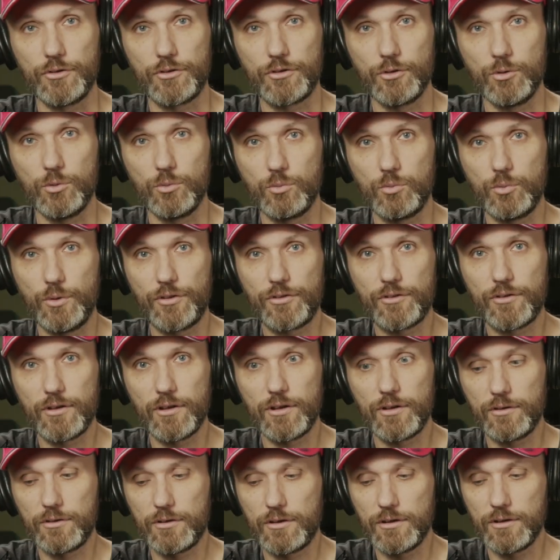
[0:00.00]
So with
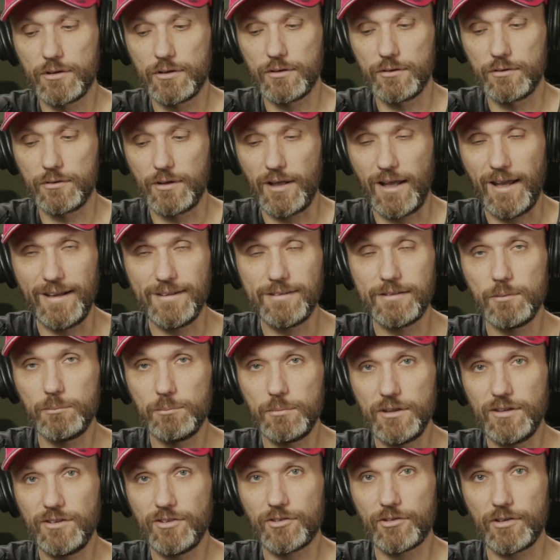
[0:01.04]
the the ATEM
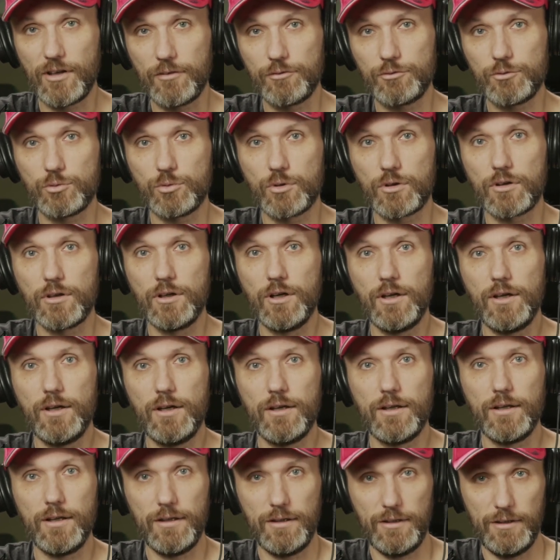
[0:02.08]
Mini software
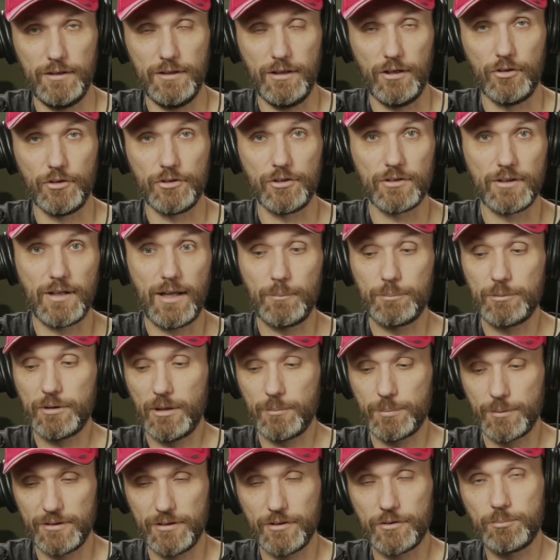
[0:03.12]
eh, on your
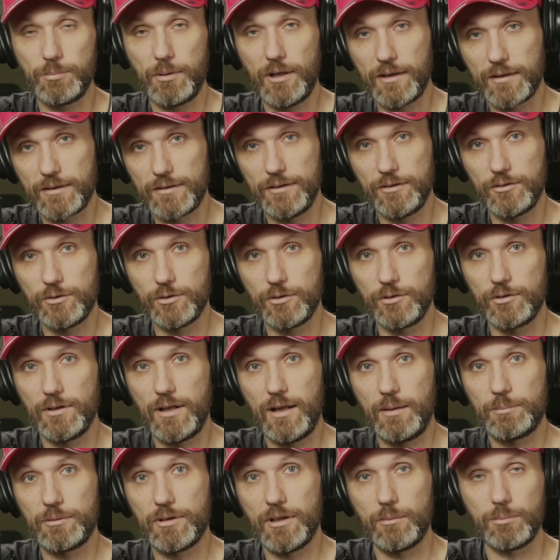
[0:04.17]
laptop and this plugged into your
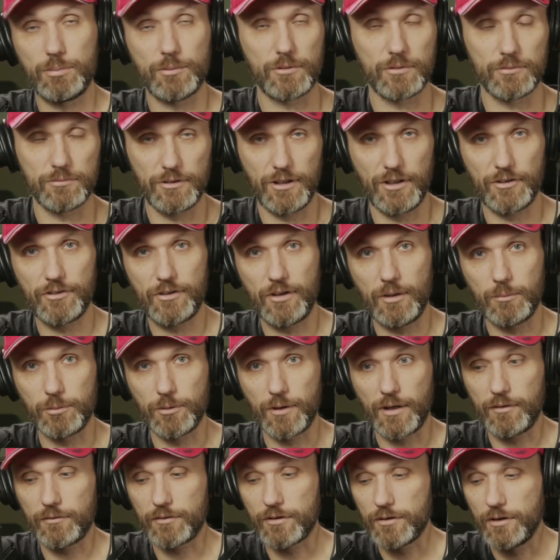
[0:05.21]
laptop or desktop,
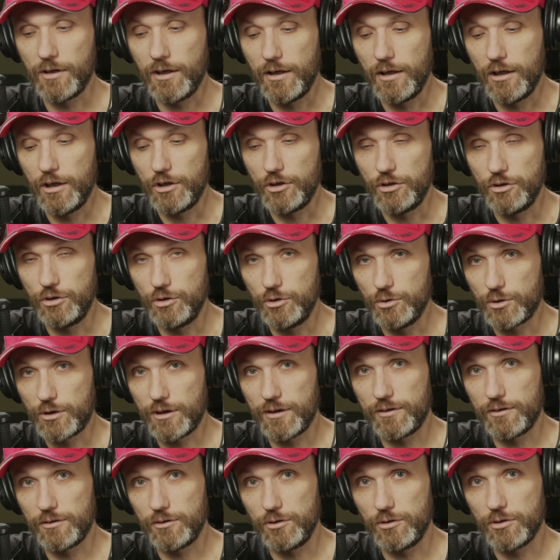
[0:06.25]
whatever, you
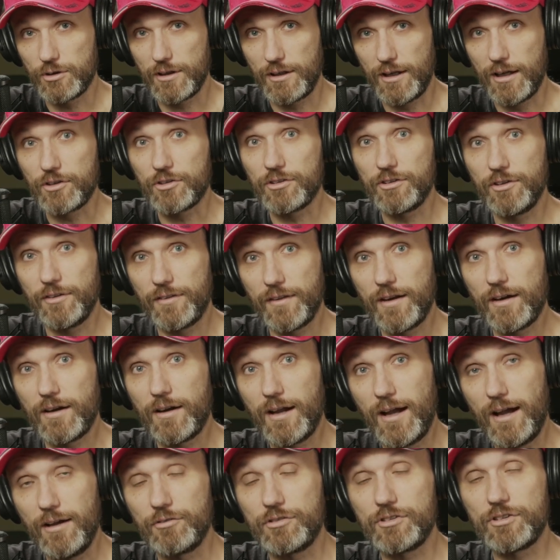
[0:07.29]
can you can actually there
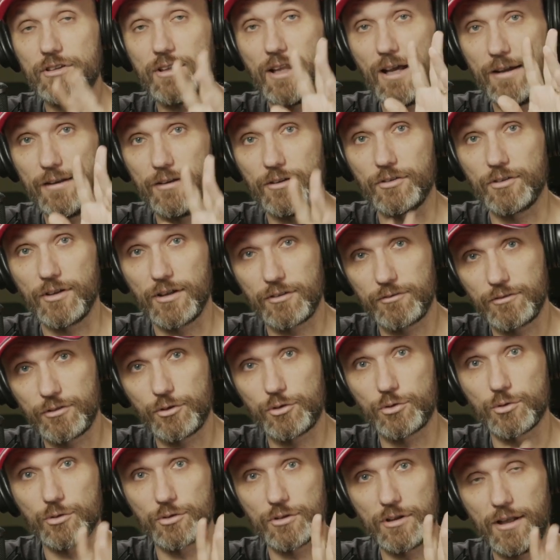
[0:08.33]
have sliders like
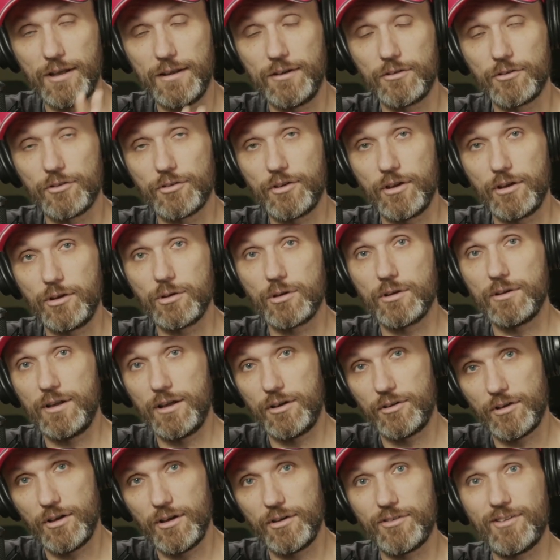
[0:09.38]
virtual sliders that you can
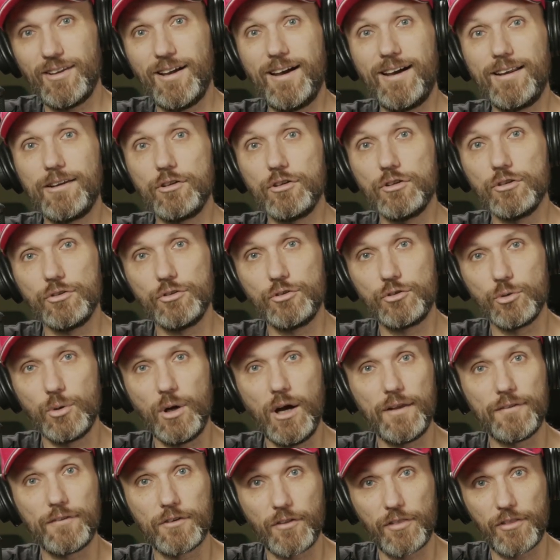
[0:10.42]
adjust audio and do
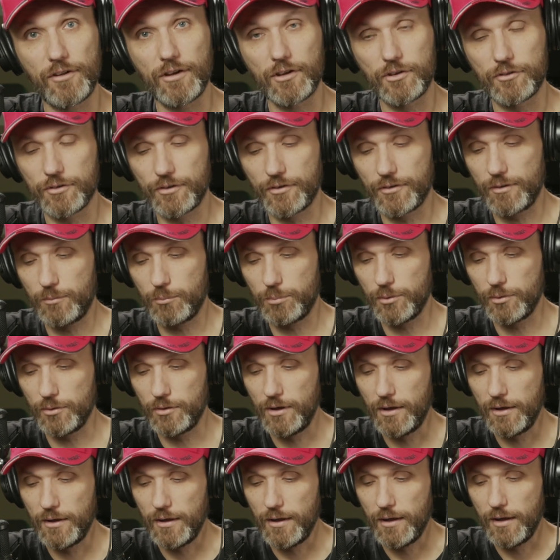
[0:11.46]
other things for example
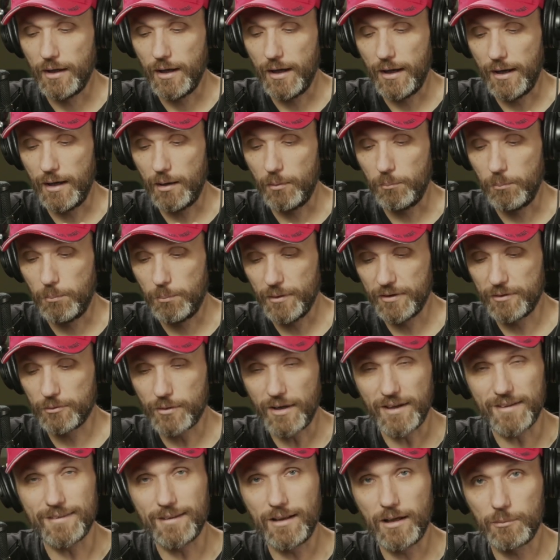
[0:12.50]
uh, but
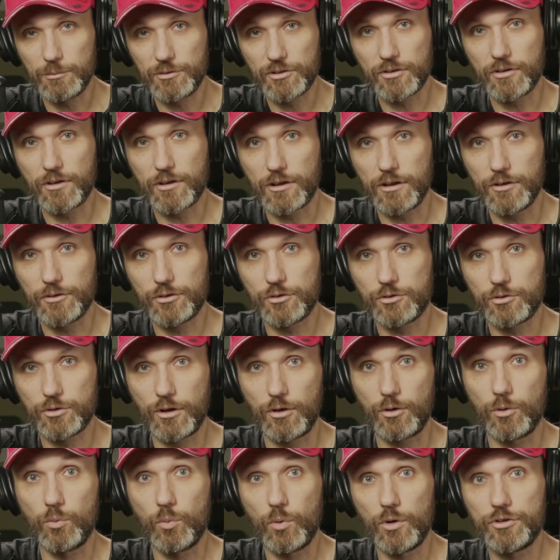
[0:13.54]
right now i'm just going to concentrate
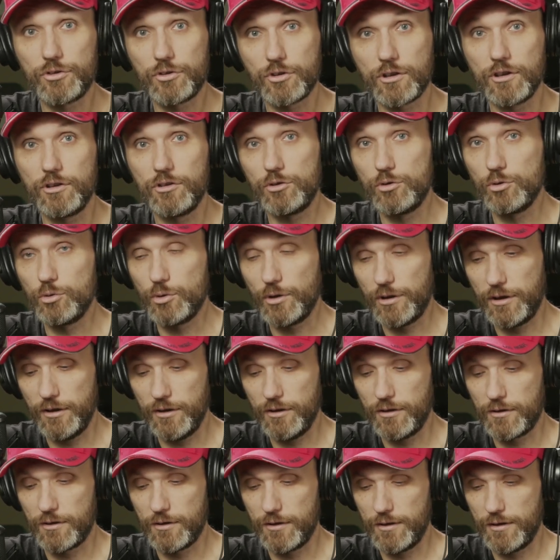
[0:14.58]
on what you can do
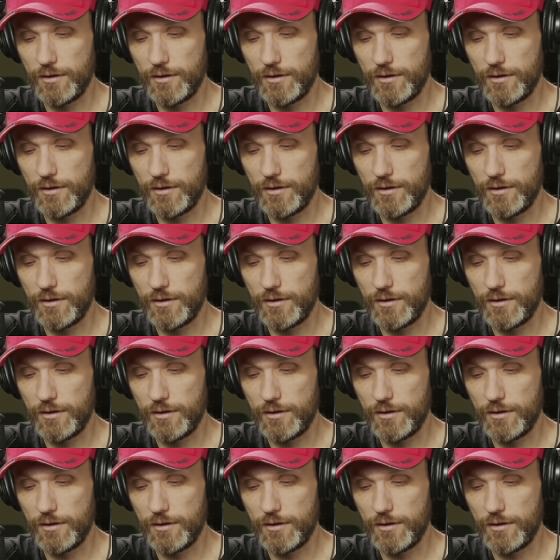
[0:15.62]
here